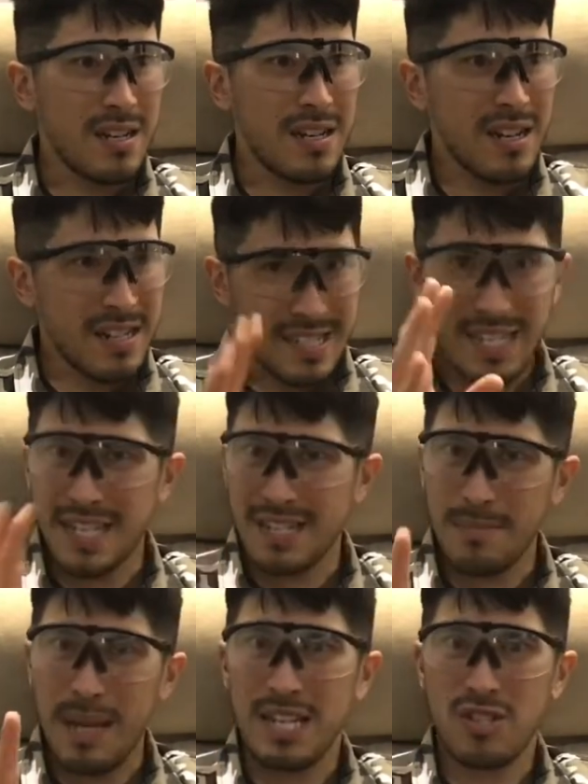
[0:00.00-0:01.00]
I did get
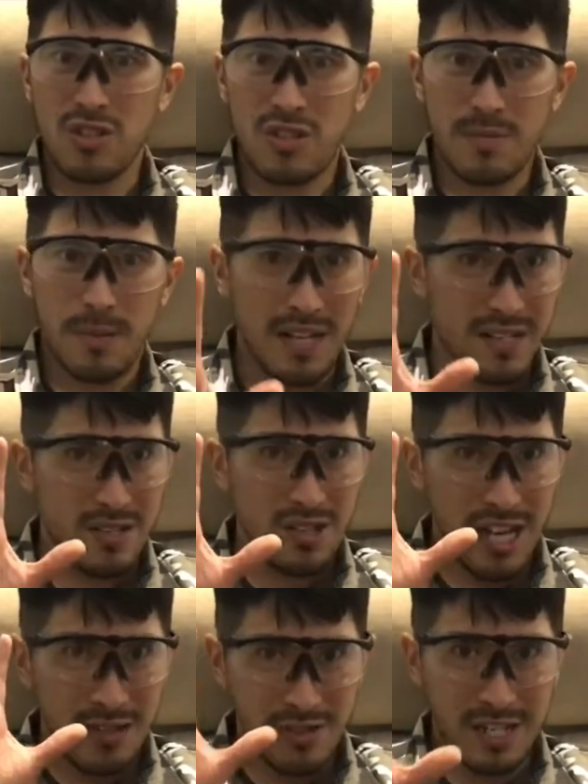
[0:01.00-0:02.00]
some headshots, but I
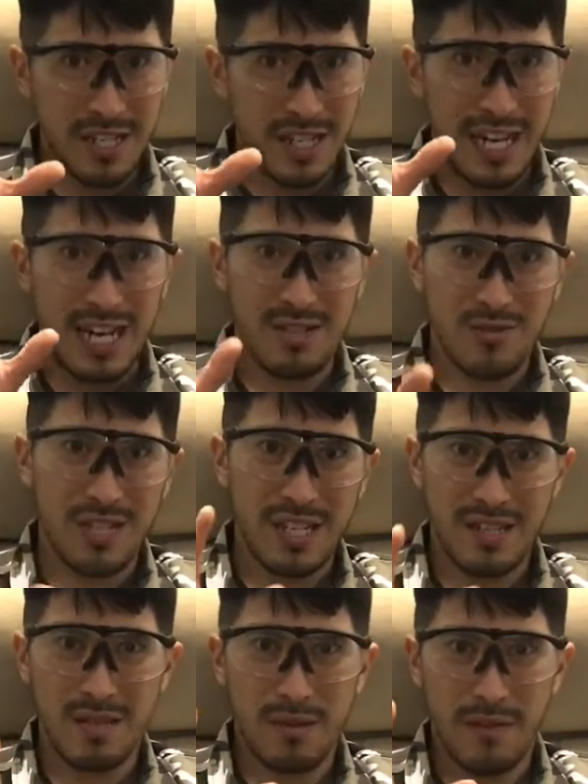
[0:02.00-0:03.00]
shouted, and you'll see
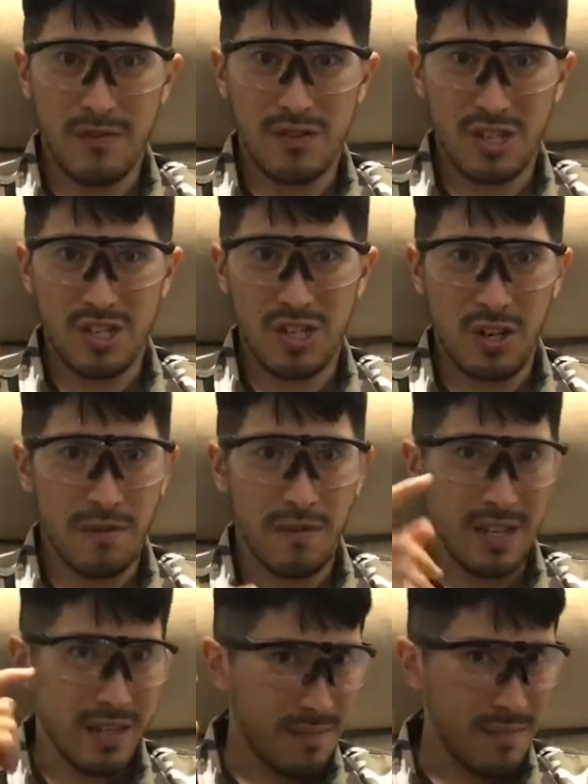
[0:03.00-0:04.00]
this in my footage,
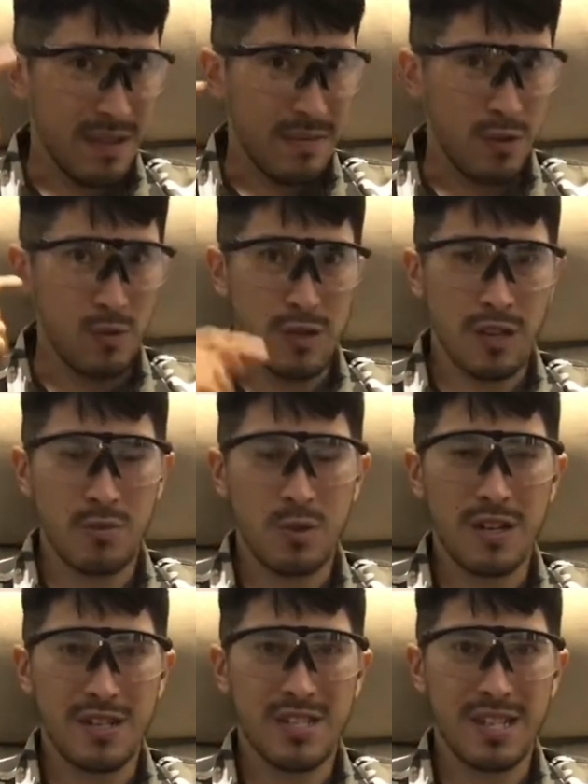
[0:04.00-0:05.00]
hopefully, if the audio
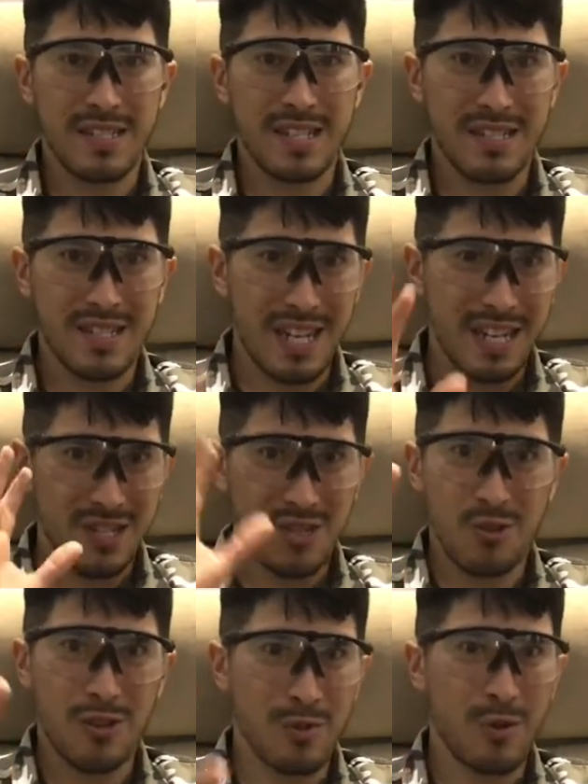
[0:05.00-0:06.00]
works. I did say
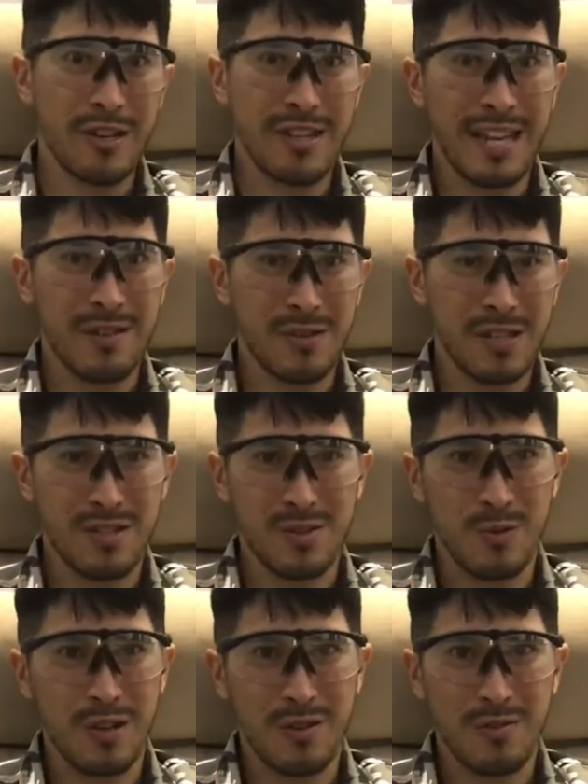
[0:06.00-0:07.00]
sorry quite loudly as
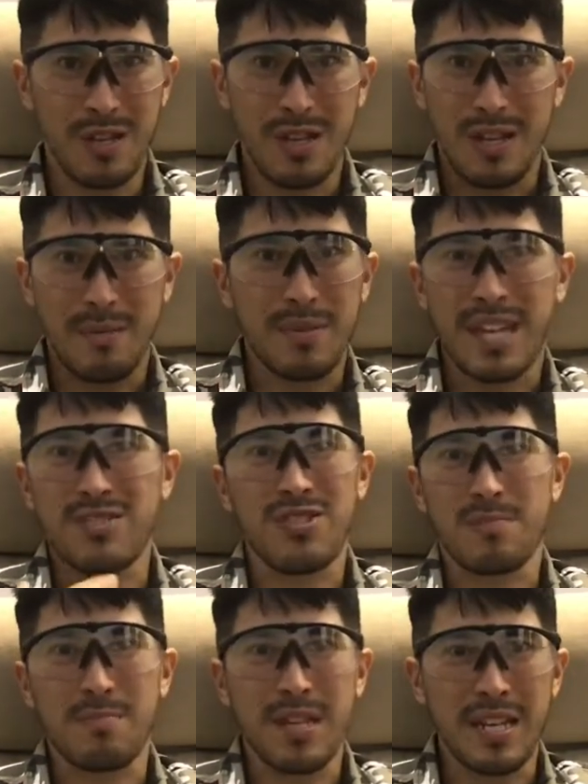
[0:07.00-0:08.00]
well, but that's just
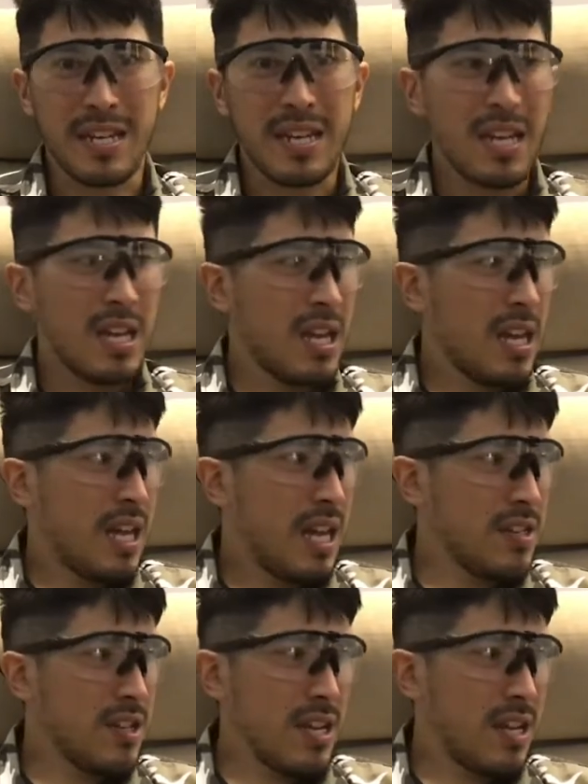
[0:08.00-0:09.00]
me.
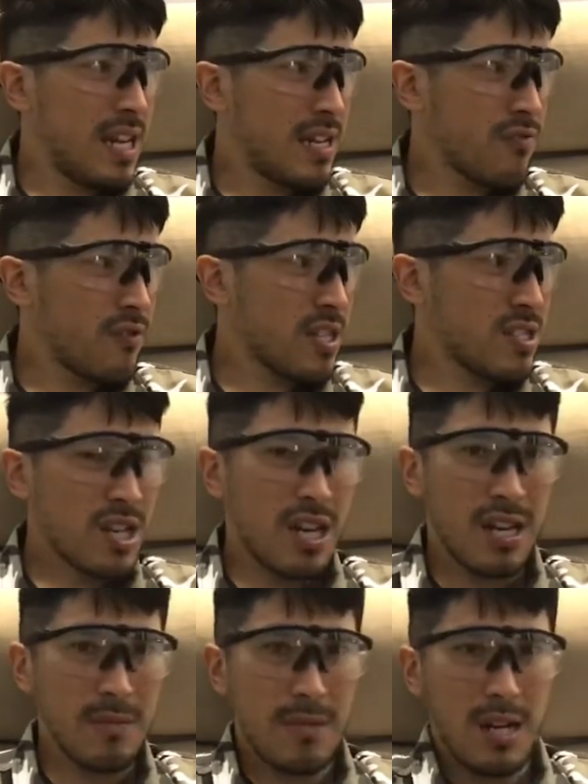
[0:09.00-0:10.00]
And yeah, I had a great
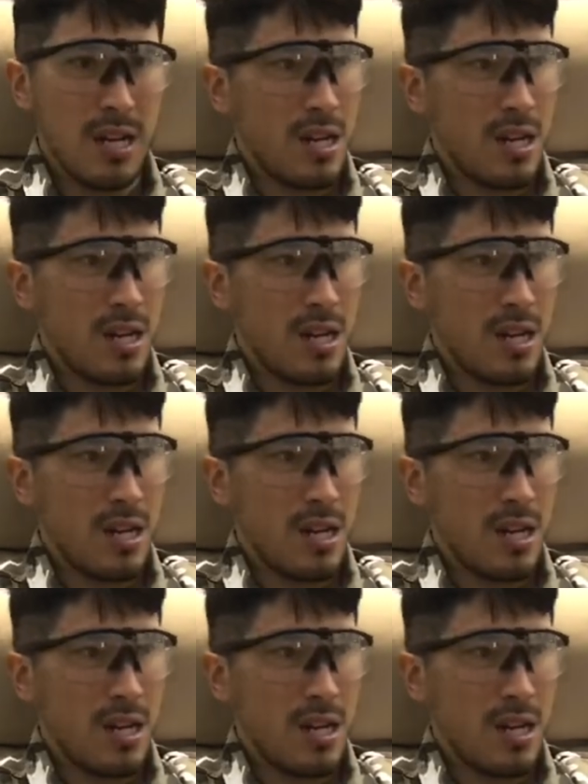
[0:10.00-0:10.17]
time.